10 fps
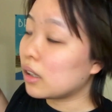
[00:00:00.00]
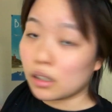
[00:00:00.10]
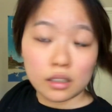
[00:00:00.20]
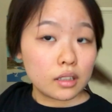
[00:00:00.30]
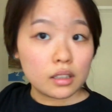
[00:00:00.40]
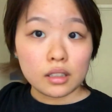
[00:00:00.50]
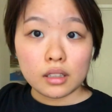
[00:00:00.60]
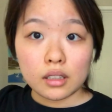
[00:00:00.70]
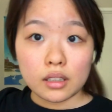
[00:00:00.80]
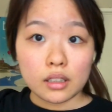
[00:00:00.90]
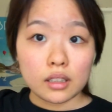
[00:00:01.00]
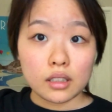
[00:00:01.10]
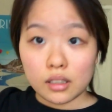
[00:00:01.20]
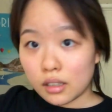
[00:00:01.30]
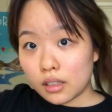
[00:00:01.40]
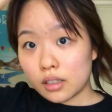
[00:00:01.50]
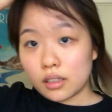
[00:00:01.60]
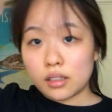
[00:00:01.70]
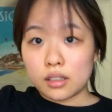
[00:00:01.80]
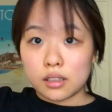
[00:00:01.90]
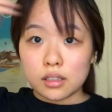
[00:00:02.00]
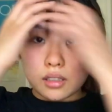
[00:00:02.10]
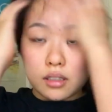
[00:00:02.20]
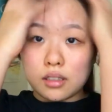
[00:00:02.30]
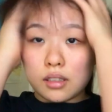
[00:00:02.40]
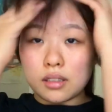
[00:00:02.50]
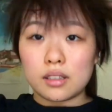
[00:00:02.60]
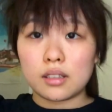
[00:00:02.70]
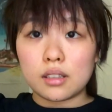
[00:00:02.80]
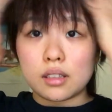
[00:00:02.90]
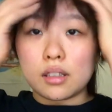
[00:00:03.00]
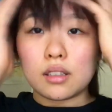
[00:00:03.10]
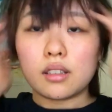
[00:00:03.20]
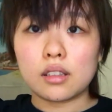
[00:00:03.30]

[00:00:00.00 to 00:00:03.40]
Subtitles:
No one is speaking in this clip.